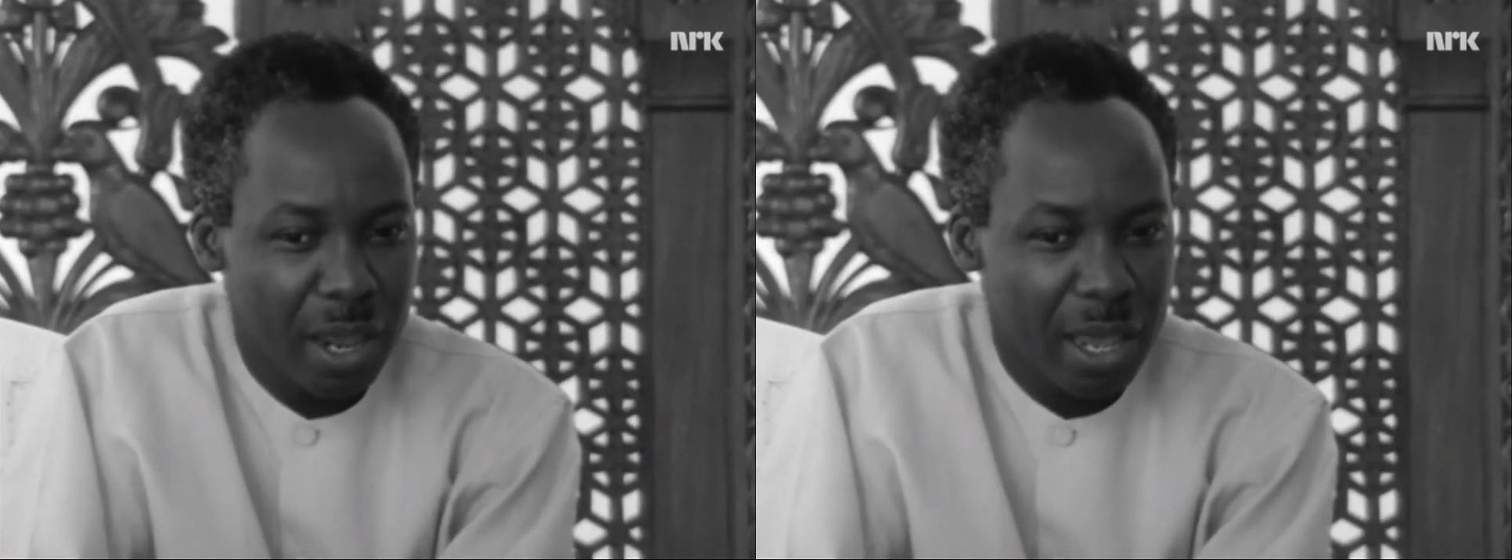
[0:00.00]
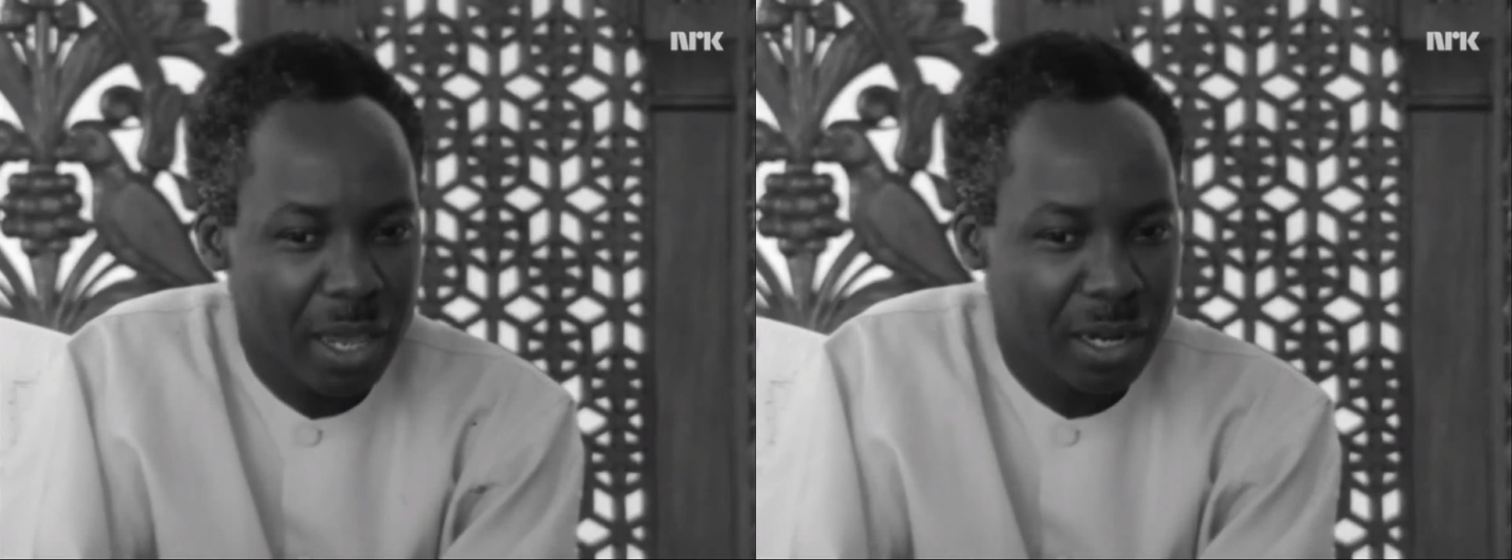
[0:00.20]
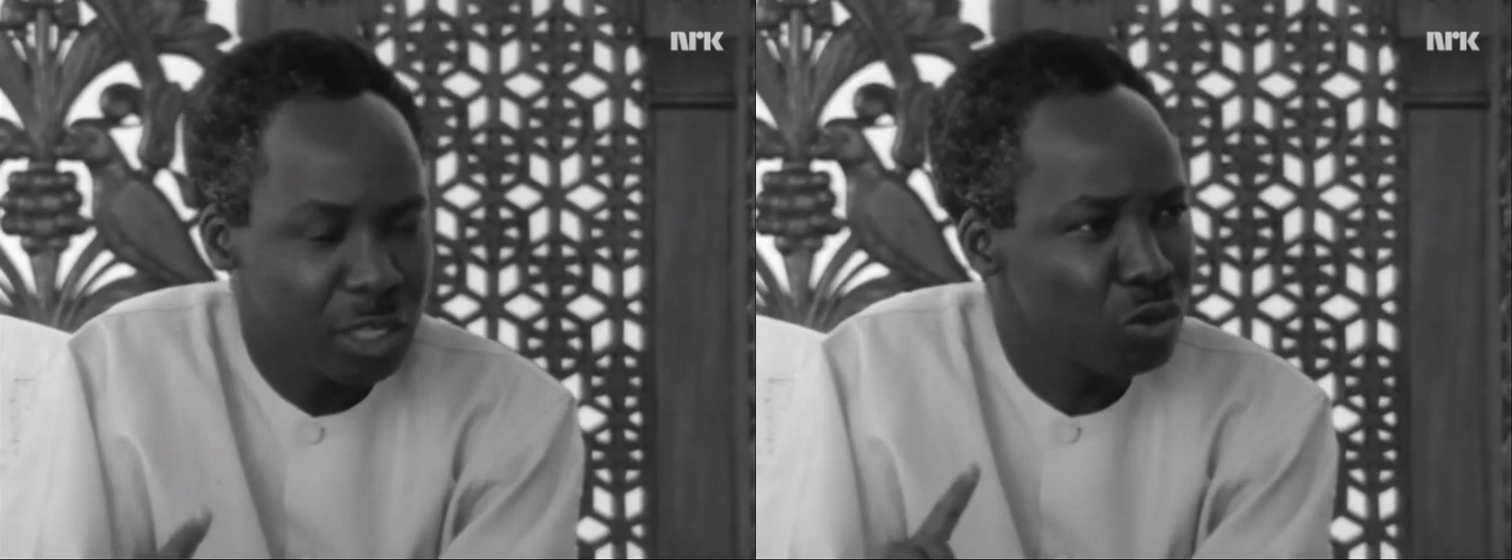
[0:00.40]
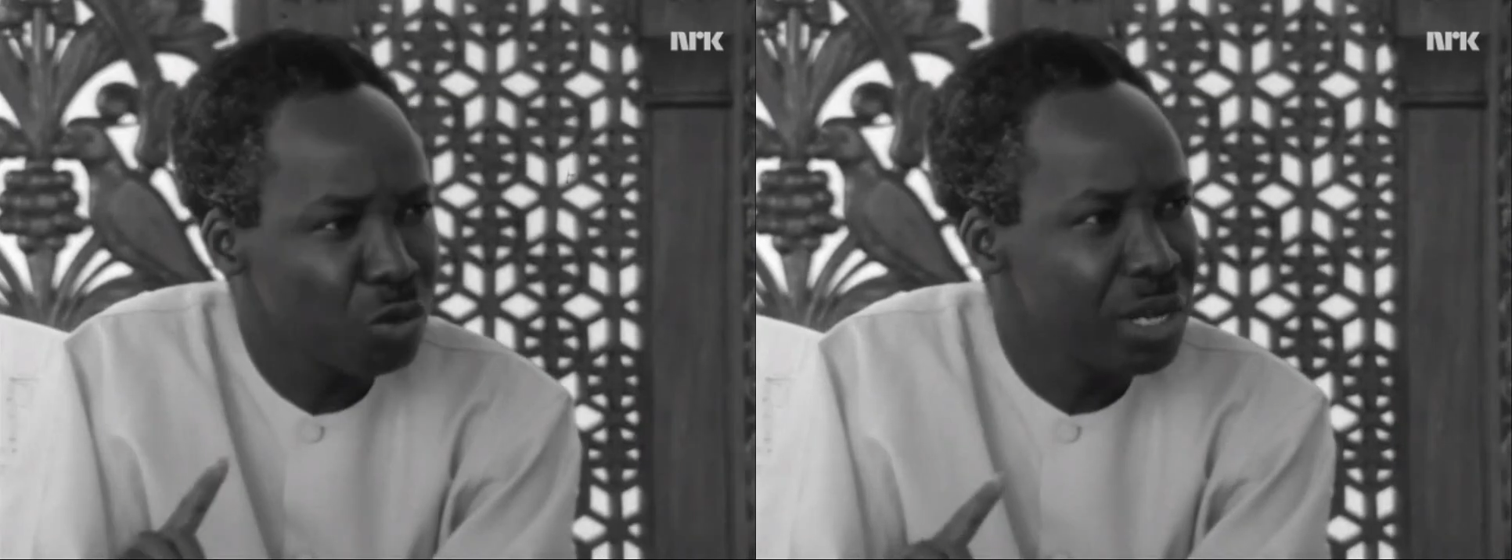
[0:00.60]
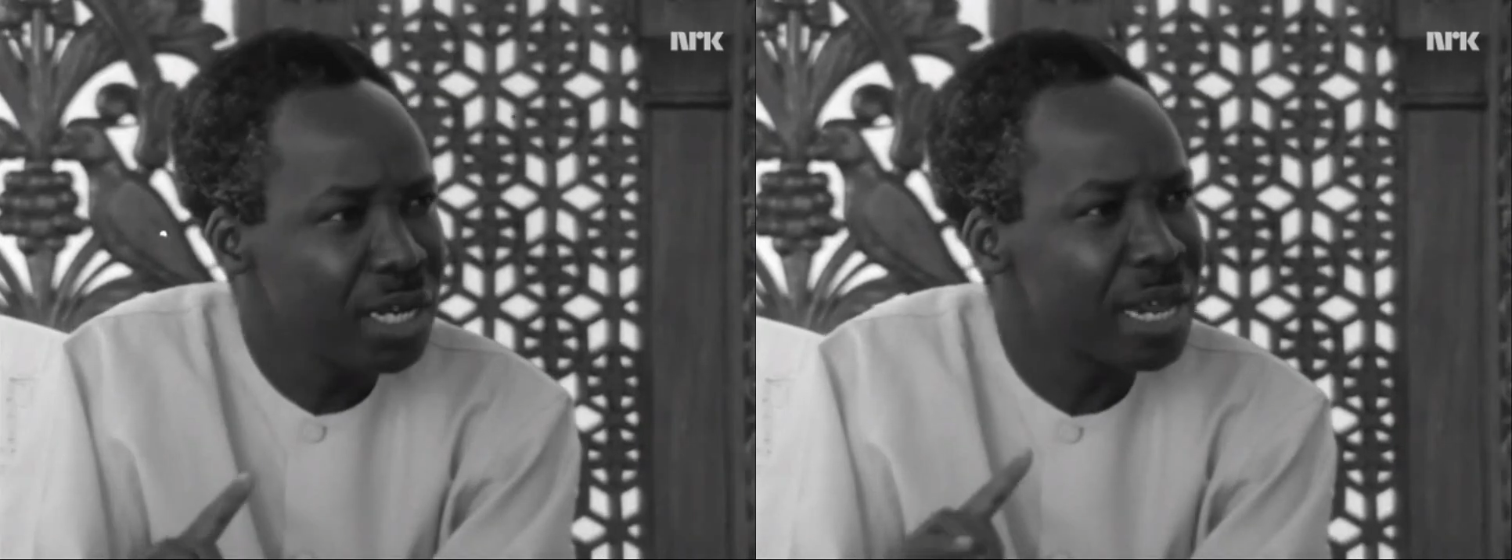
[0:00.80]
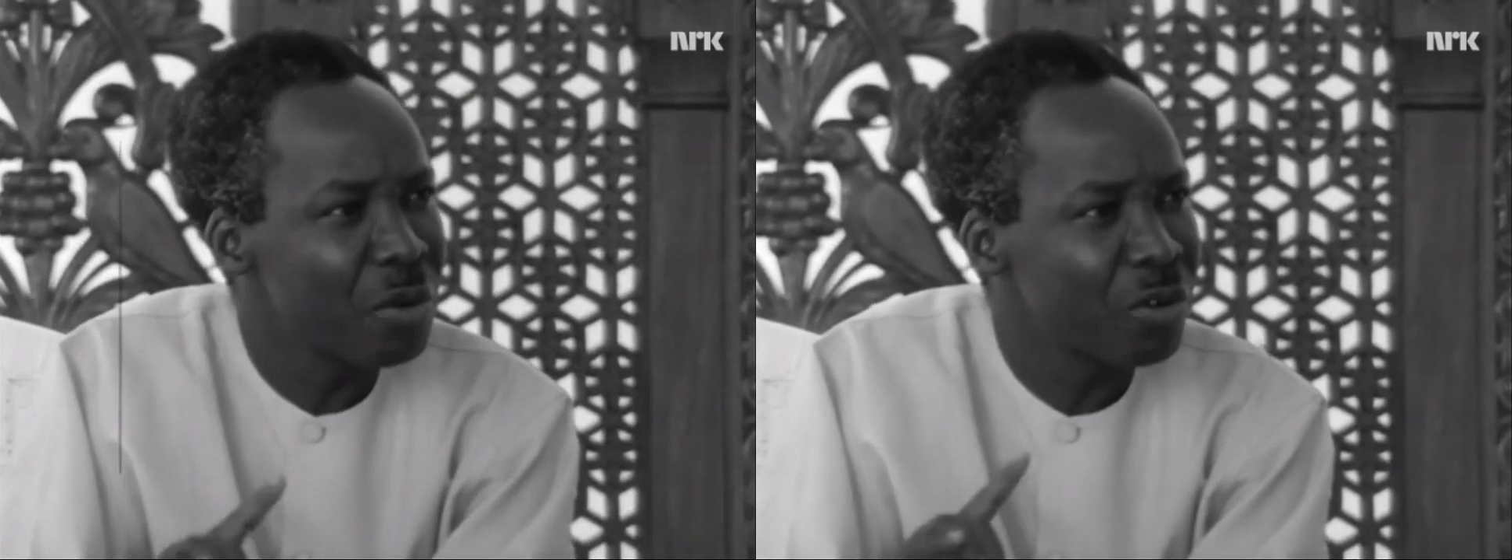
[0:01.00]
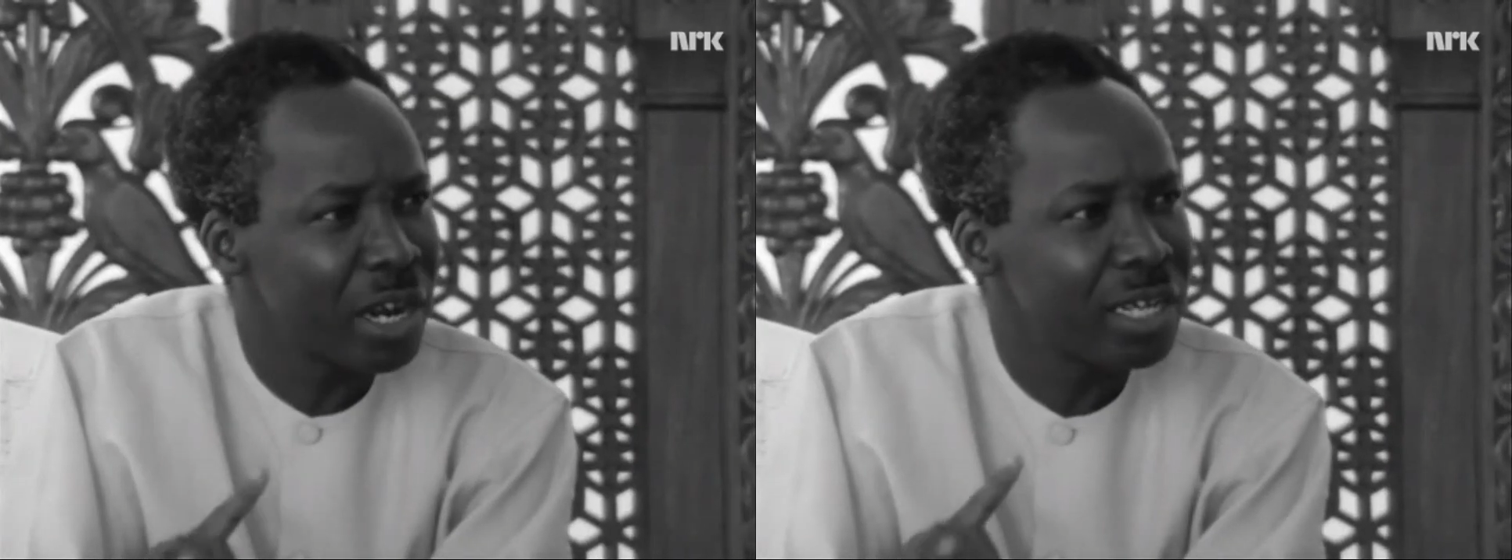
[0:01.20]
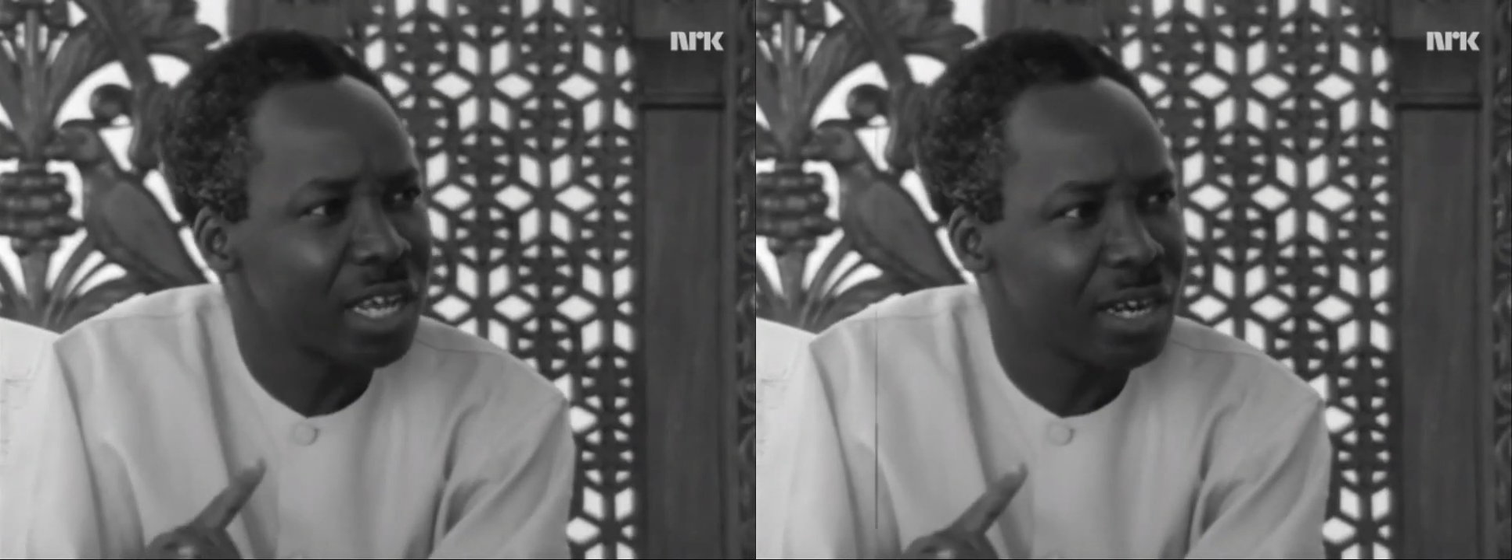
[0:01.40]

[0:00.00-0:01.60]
at least to be democratic